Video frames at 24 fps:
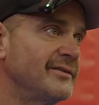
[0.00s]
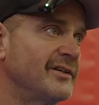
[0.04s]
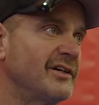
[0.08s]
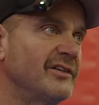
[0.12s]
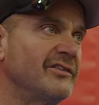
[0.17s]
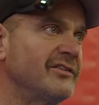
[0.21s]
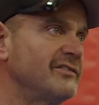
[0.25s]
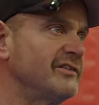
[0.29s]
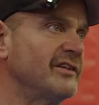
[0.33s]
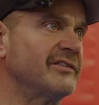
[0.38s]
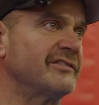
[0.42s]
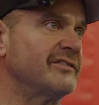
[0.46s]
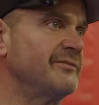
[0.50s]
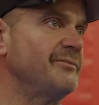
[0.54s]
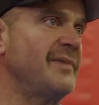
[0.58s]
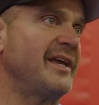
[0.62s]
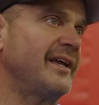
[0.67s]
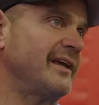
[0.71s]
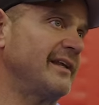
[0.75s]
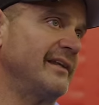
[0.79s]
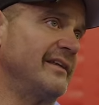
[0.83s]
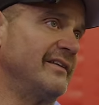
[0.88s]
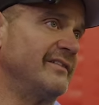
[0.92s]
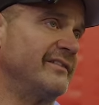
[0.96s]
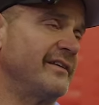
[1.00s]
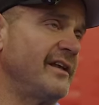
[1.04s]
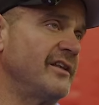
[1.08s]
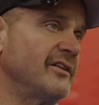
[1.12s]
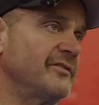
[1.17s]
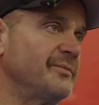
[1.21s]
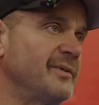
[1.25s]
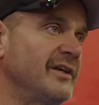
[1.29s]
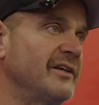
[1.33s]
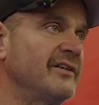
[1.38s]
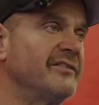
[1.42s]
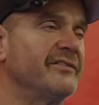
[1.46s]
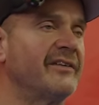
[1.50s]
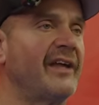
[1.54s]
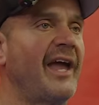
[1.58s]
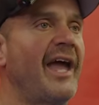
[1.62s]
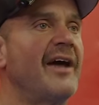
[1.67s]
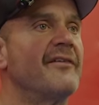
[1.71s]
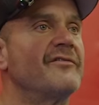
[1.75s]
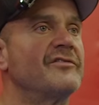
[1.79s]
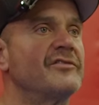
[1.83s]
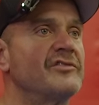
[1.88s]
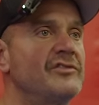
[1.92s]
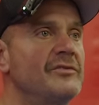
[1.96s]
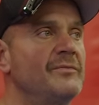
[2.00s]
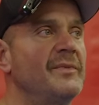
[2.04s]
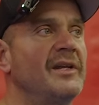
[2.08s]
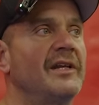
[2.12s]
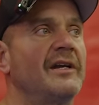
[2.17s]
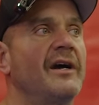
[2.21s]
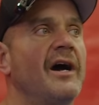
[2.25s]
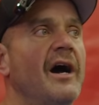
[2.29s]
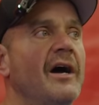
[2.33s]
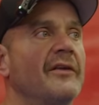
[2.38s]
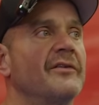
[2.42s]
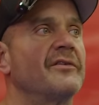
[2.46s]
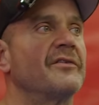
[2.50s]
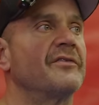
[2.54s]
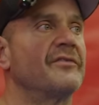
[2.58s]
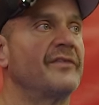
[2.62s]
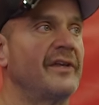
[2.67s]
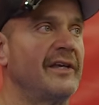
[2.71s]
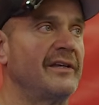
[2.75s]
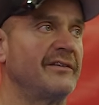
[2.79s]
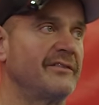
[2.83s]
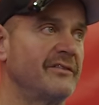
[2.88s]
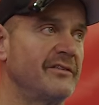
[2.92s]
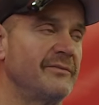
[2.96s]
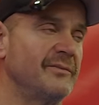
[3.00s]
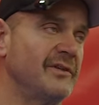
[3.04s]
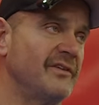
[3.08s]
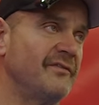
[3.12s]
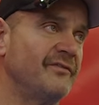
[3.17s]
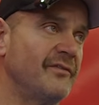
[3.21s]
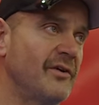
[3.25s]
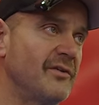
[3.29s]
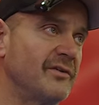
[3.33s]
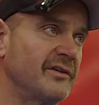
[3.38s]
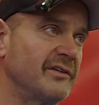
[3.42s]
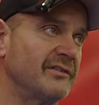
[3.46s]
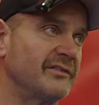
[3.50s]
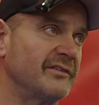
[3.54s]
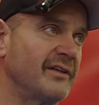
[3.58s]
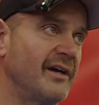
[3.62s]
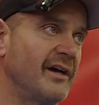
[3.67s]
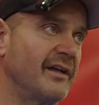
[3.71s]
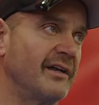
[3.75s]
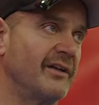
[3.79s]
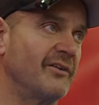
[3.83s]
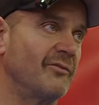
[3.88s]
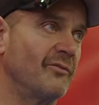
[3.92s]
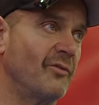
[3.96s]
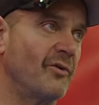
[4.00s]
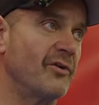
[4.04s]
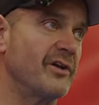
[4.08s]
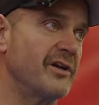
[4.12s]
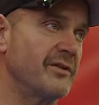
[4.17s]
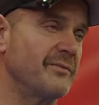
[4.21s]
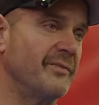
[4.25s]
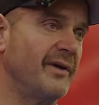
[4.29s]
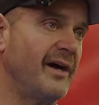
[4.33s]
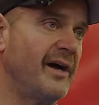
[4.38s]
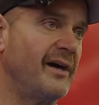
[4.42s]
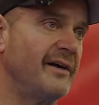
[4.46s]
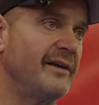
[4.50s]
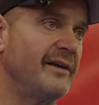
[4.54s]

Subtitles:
Because it doesn't make any sense because they have too many other things to be focused on and worried about.